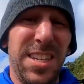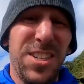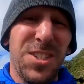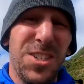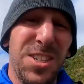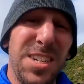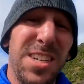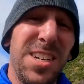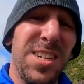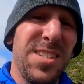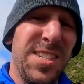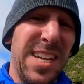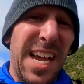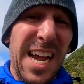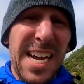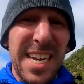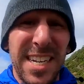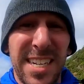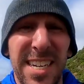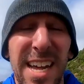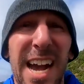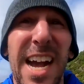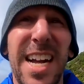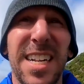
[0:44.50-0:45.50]
The engineers
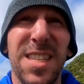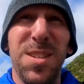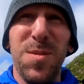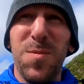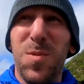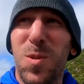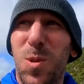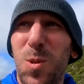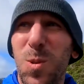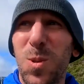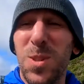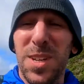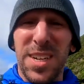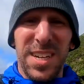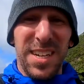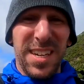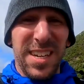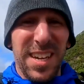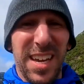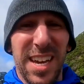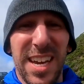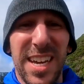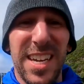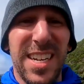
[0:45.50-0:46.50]
added active
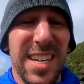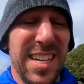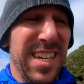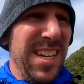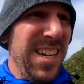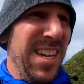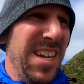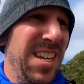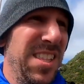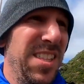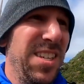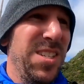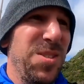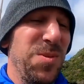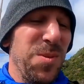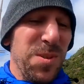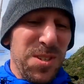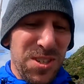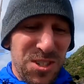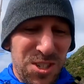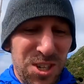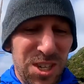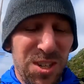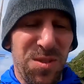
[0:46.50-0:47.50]
cooling, and this
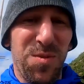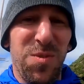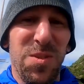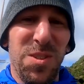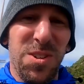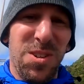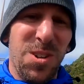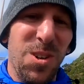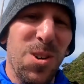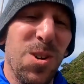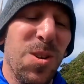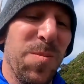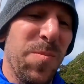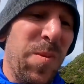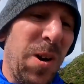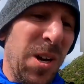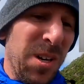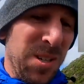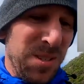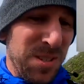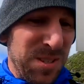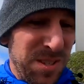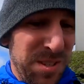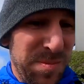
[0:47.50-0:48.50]
wasn't just for the current
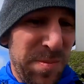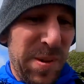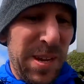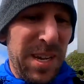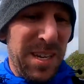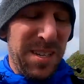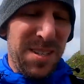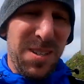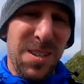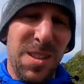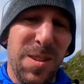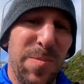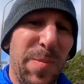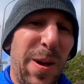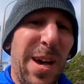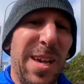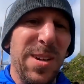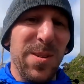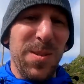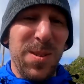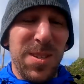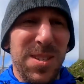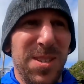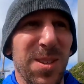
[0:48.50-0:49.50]
models to make it so the
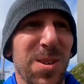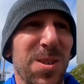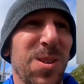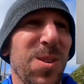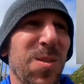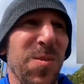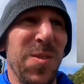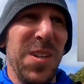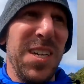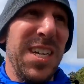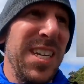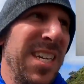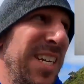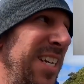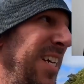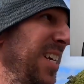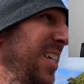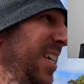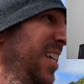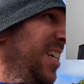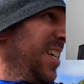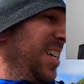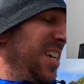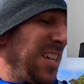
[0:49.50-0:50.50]
batteries don't overheat.
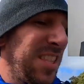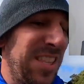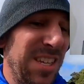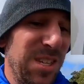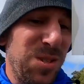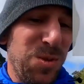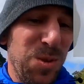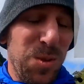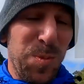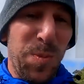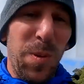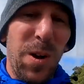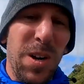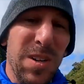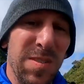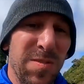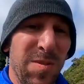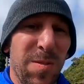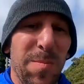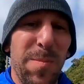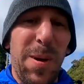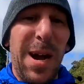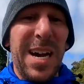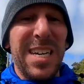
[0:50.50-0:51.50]
This was
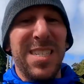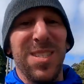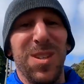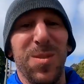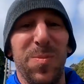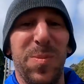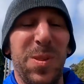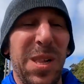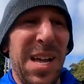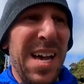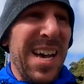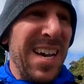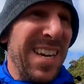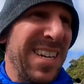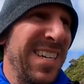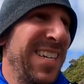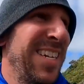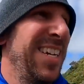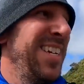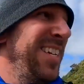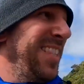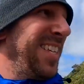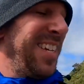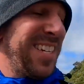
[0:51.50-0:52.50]
part of a master
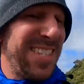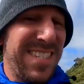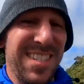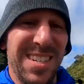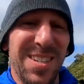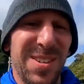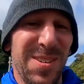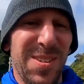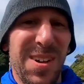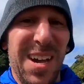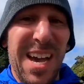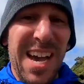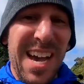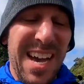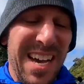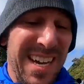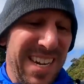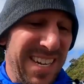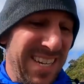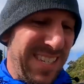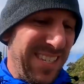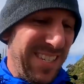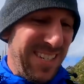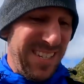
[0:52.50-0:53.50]
plan that Zero
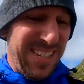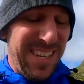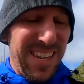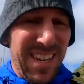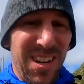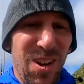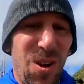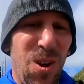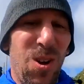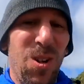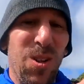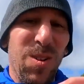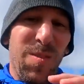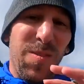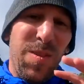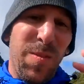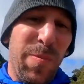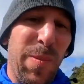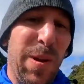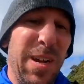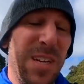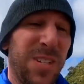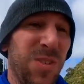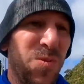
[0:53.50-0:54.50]
had to get all
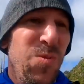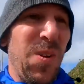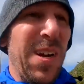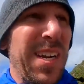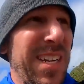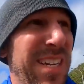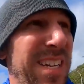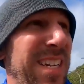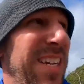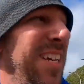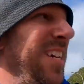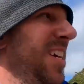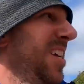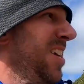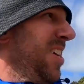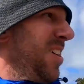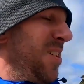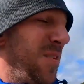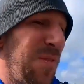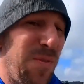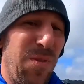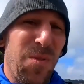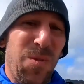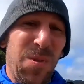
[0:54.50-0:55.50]
of the bikes ready
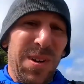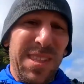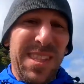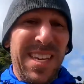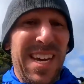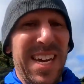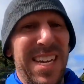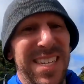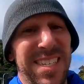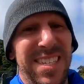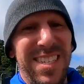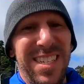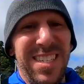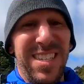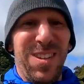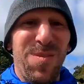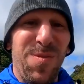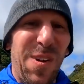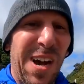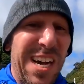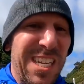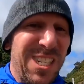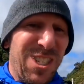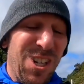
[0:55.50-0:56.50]
for when they had
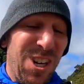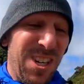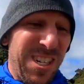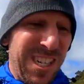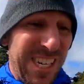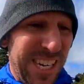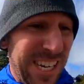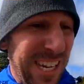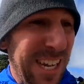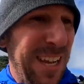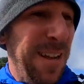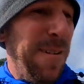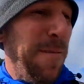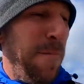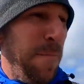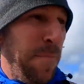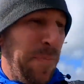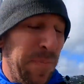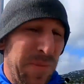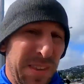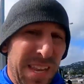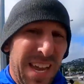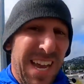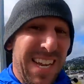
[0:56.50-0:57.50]
DC fast charging.
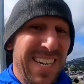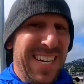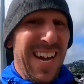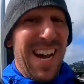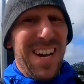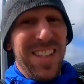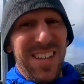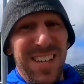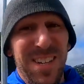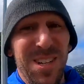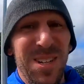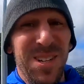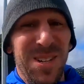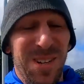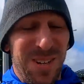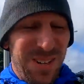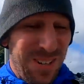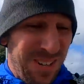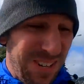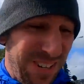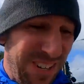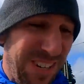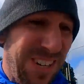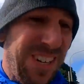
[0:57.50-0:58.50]
And now they
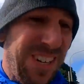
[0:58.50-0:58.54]
do.